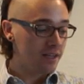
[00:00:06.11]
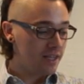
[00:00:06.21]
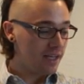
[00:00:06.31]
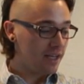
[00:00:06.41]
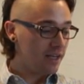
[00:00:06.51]

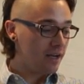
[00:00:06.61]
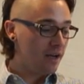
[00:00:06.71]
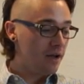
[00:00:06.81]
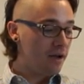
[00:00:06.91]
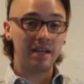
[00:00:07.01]
the
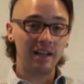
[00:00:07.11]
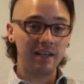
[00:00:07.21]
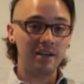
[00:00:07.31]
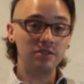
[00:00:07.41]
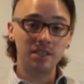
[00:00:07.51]

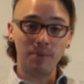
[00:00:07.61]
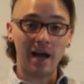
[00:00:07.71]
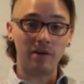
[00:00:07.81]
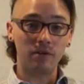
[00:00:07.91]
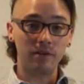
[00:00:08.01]
Midollino
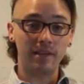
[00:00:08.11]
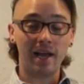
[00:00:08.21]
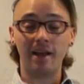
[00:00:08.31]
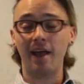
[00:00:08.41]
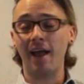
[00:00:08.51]
spiral
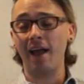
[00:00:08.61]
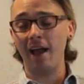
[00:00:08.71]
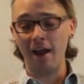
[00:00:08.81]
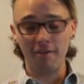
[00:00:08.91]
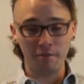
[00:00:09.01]
that
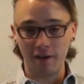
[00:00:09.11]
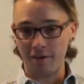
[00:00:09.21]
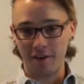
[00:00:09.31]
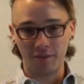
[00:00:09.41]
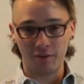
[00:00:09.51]
everybody
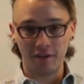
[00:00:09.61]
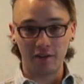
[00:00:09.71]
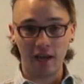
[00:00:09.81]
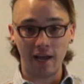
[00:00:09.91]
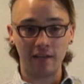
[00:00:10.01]
around the
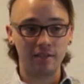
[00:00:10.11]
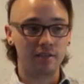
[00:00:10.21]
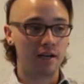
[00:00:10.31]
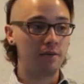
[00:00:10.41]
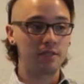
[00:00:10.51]
world
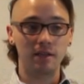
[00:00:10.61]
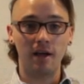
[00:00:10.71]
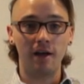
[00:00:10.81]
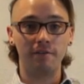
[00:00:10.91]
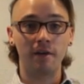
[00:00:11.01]
has come to
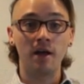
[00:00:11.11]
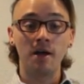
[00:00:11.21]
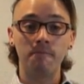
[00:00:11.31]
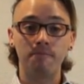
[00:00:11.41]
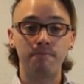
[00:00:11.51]
love
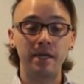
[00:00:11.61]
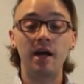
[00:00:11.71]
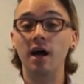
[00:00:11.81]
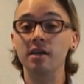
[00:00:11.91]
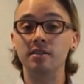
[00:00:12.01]

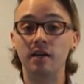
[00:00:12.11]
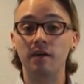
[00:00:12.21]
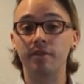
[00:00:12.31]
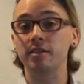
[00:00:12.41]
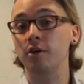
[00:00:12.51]
because
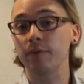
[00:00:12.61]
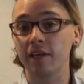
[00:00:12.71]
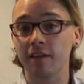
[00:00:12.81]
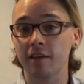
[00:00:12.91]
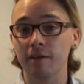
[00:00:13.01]
of Hitomi
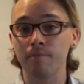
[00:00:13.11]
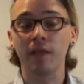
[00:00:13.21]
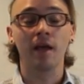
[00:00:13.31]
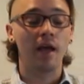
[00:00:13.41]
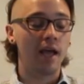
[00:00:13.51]
Gilliam.
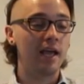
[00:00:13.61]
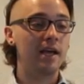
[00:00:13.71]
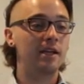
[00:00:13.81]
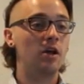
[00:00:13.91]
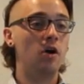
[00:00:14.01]

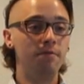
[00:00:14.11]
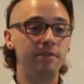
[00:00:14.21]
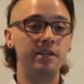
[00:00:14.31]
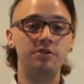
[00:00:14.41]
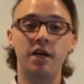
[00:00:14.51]
And hopefully you